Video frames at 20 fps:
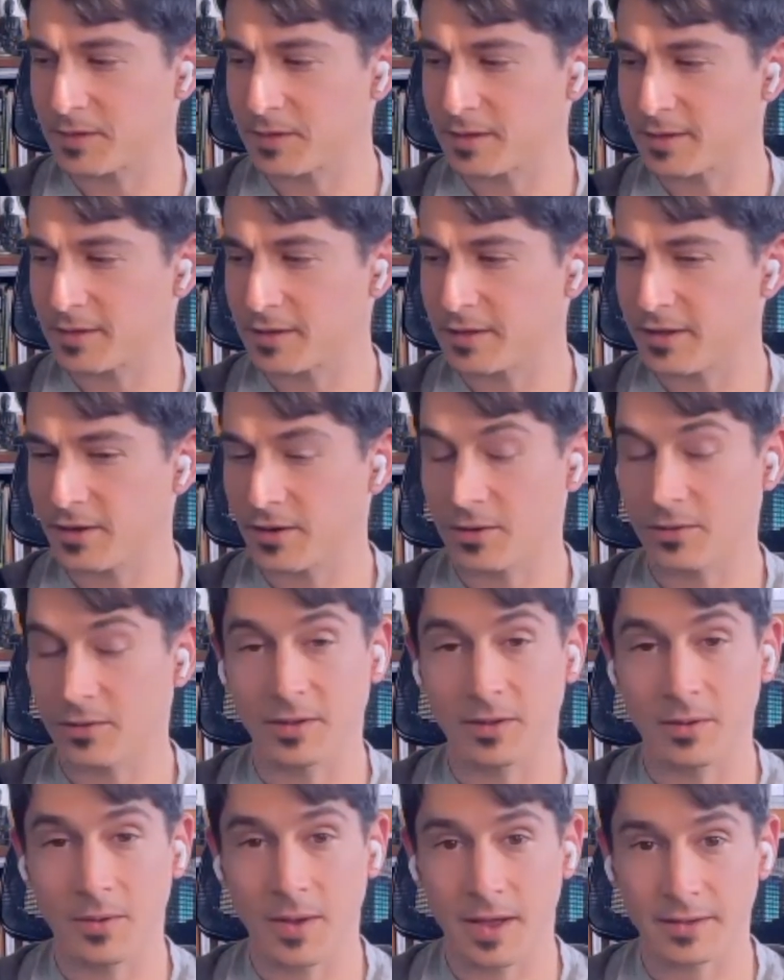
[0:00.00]
here in
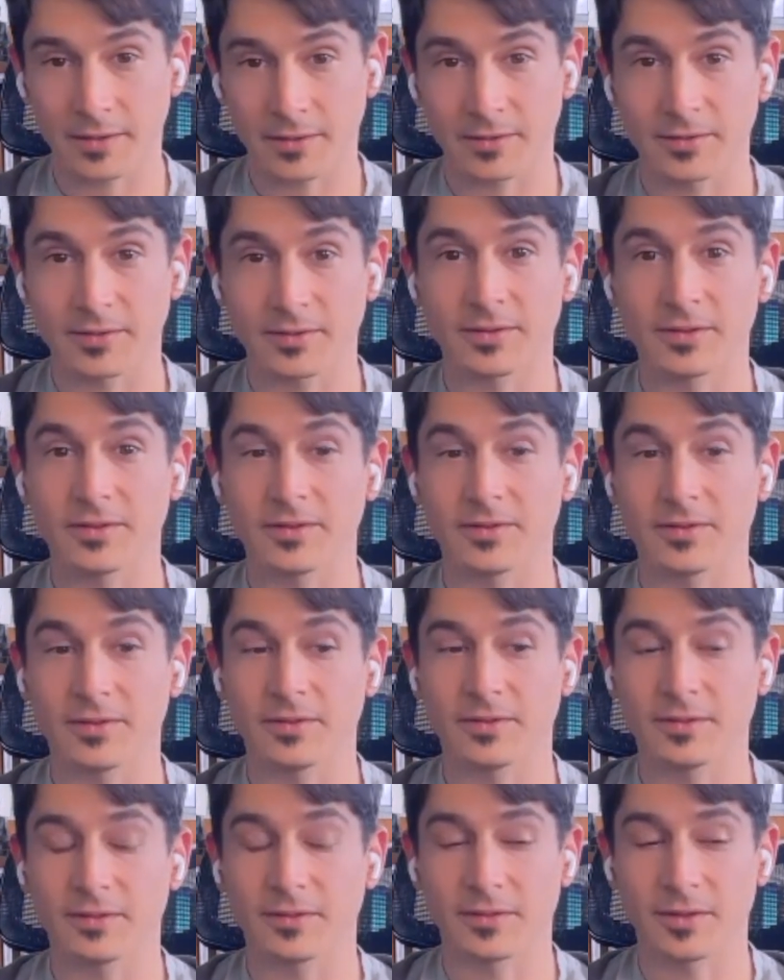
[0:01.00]
the US,
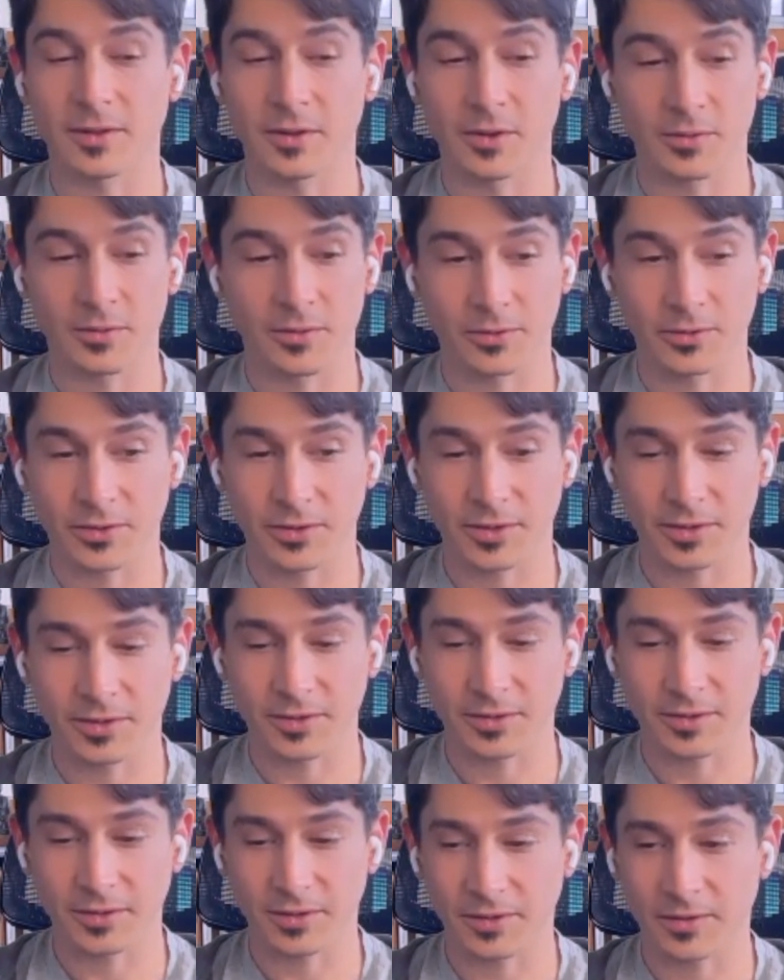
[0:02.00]
the university
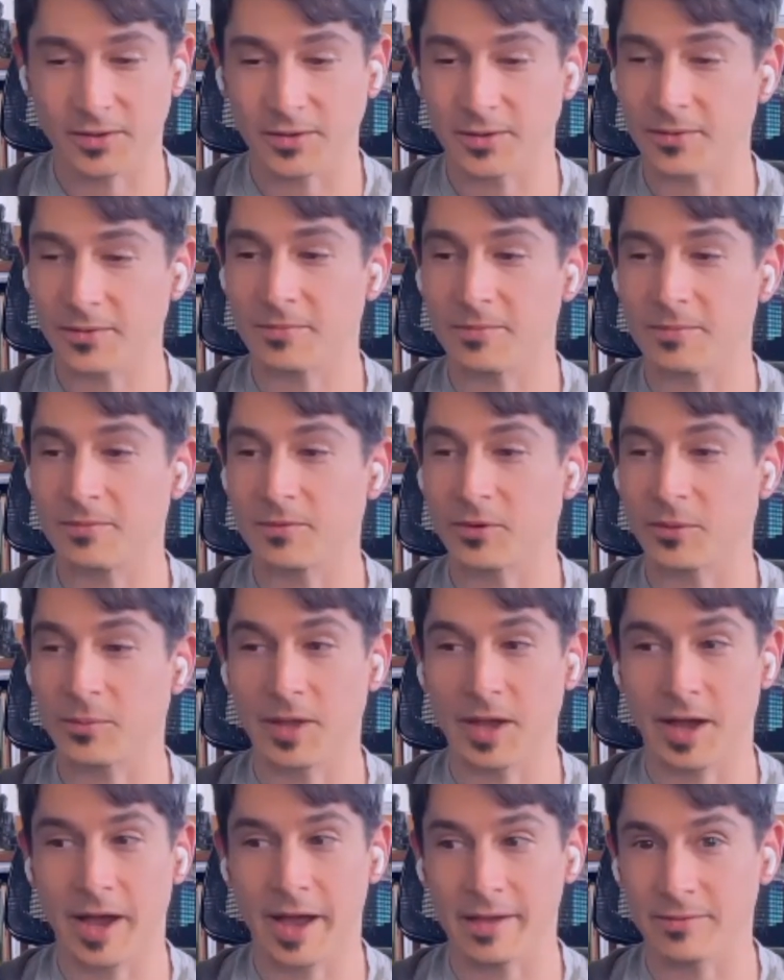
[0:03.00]
system from
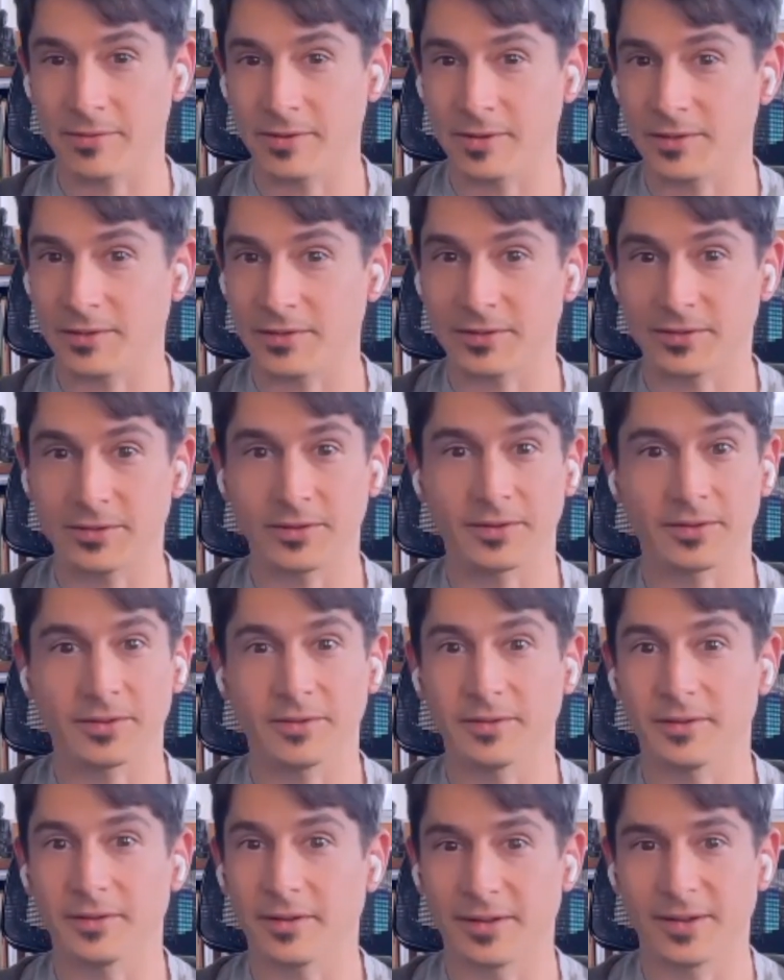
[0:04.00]
the Ivies
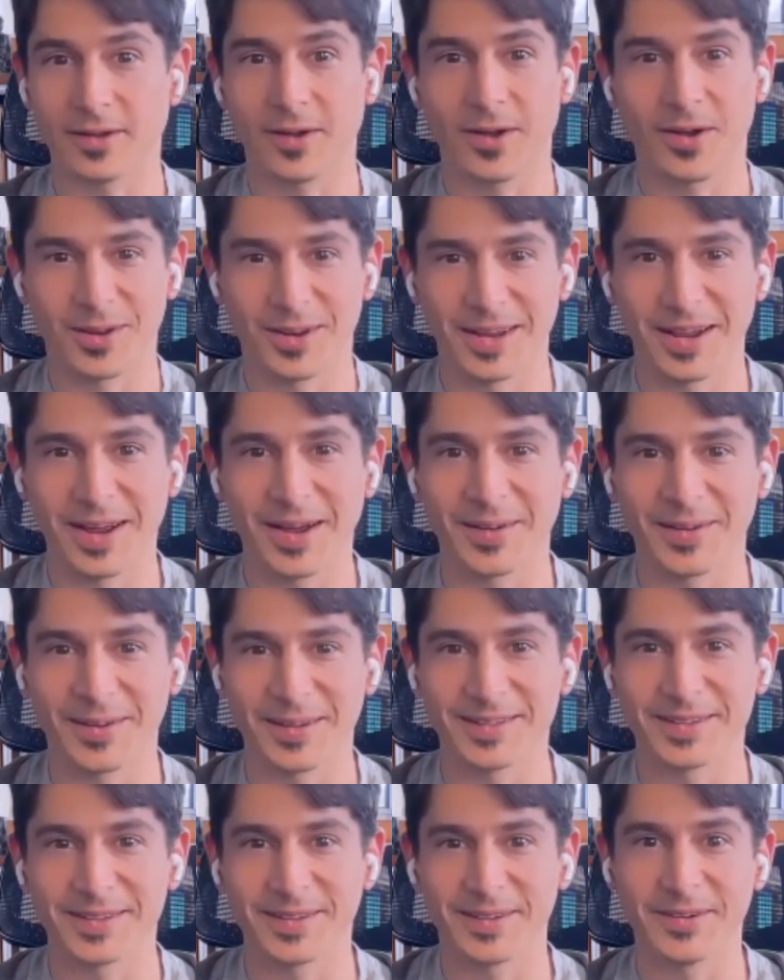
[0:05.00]
on down
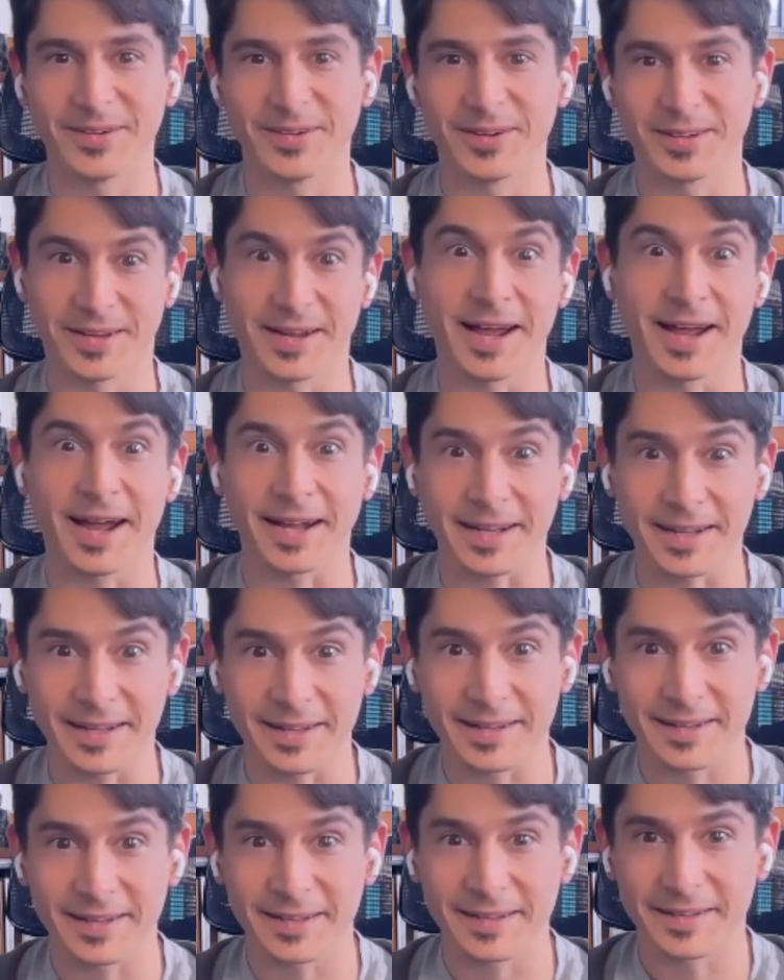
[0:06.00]
is under attack
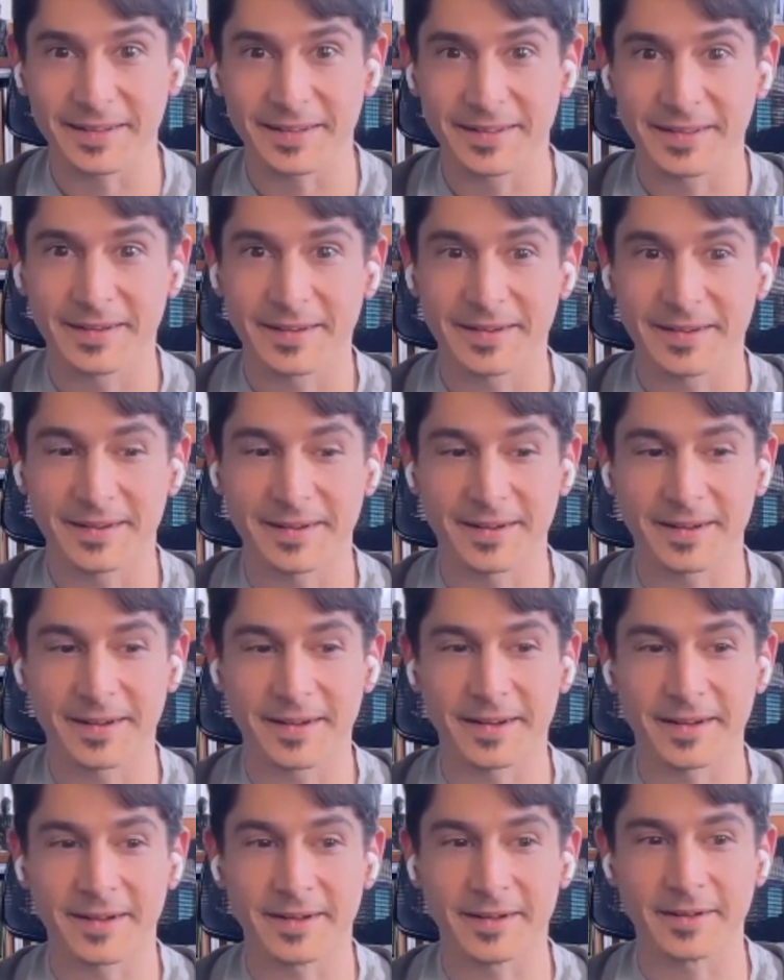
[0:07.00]

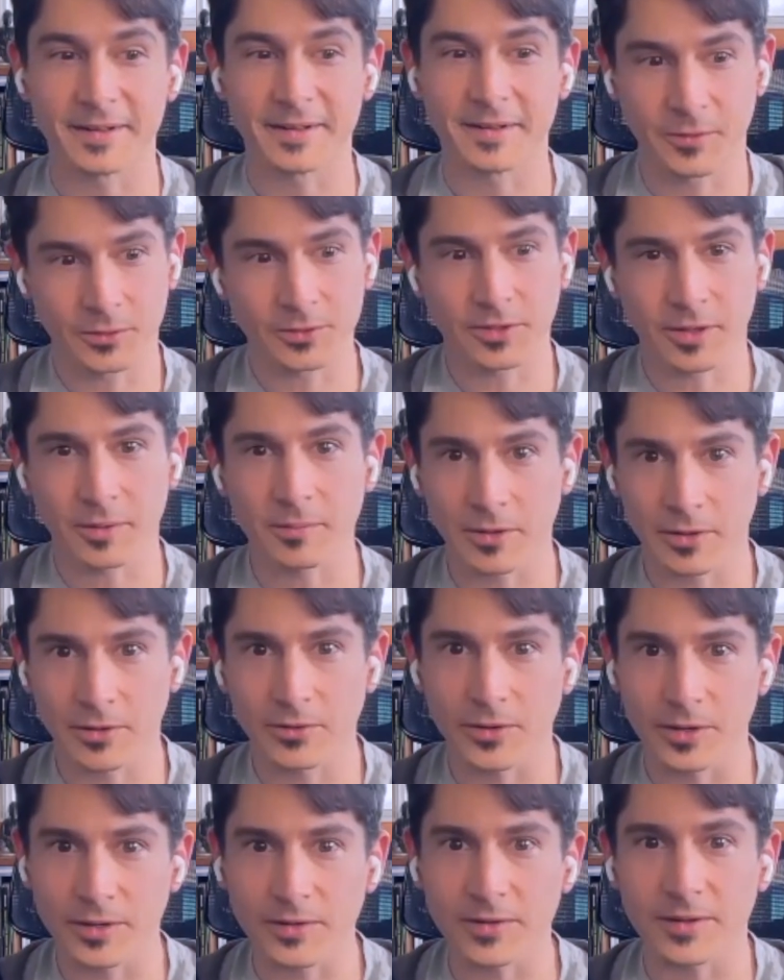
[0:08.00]
for some
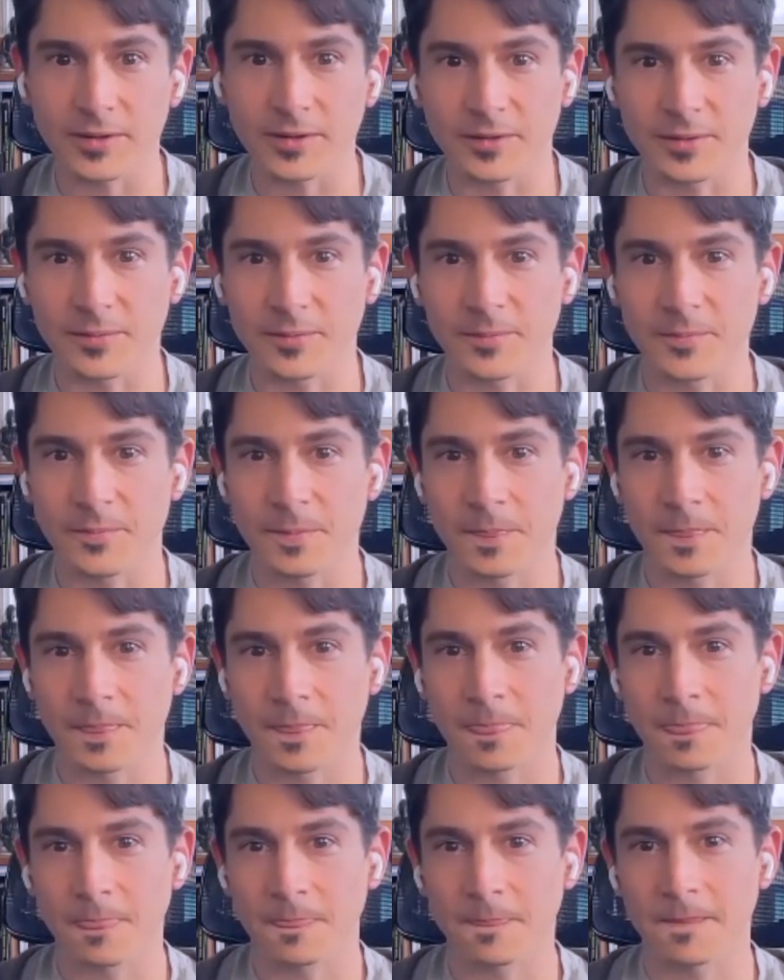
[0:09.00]
good reasons.
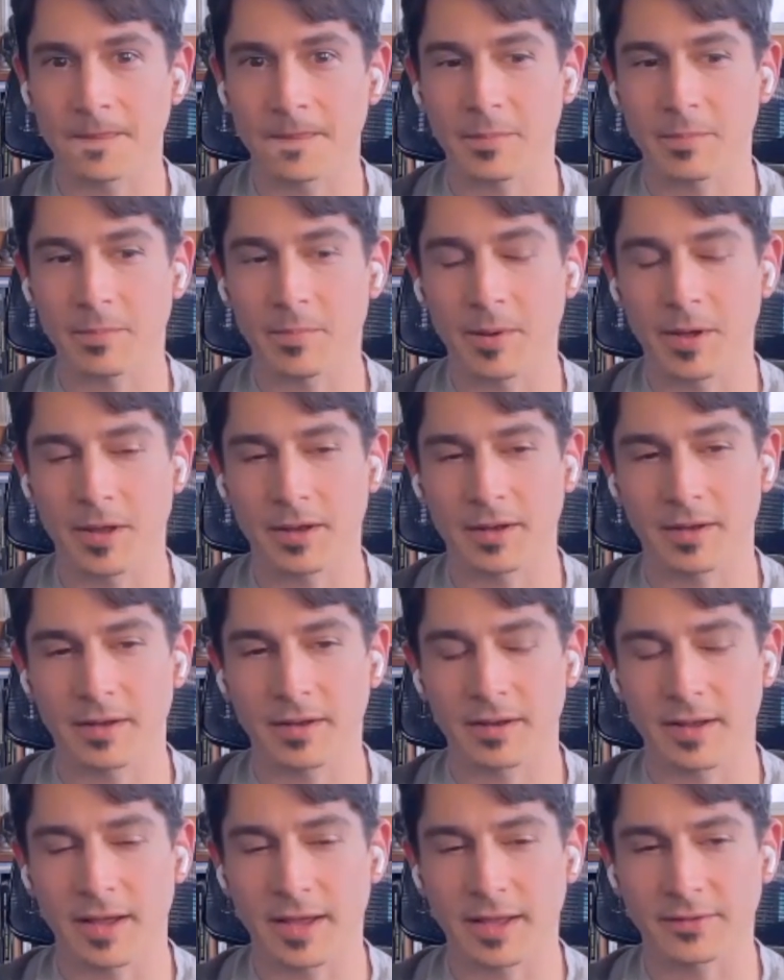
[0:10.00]
But
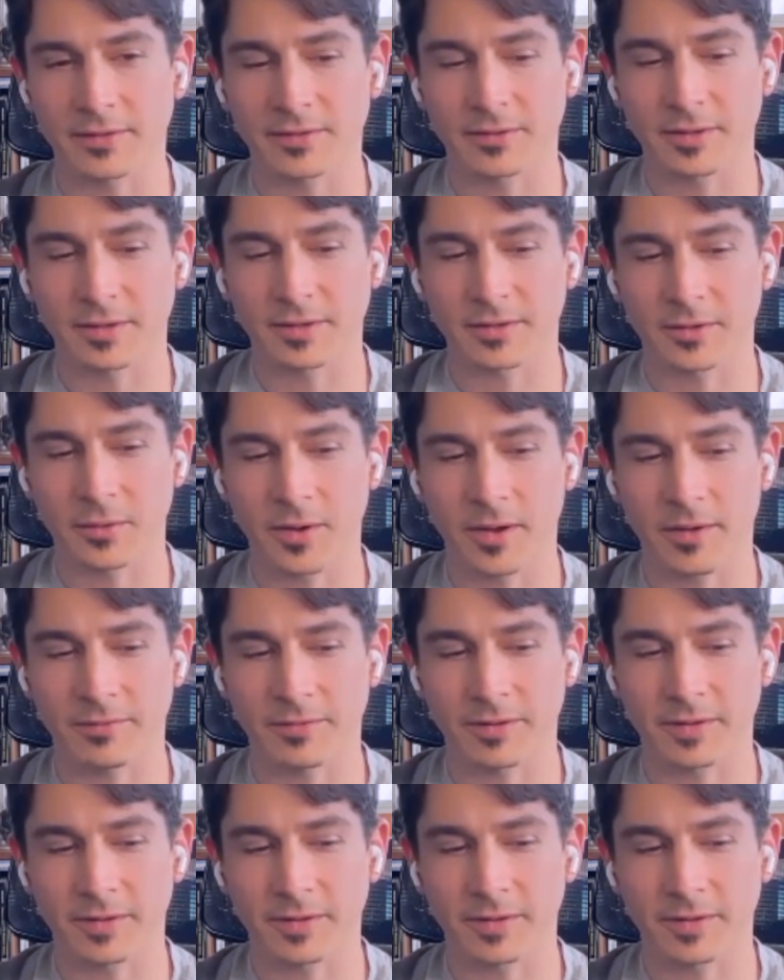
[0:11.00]
as is so often the